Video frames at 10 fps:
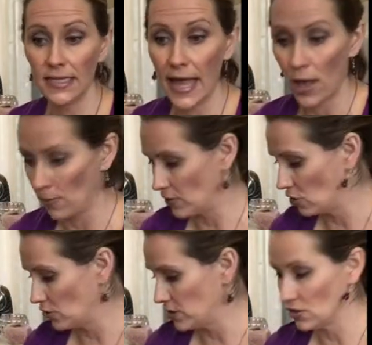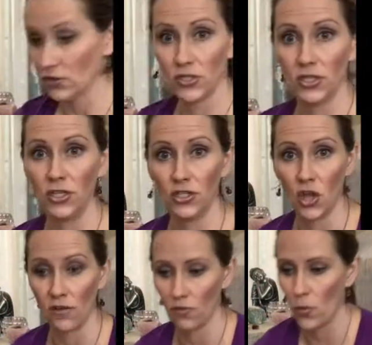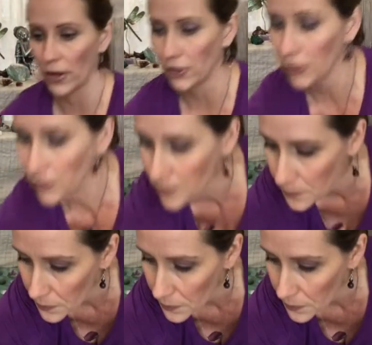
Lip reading: help the crystals to dissolve quicker.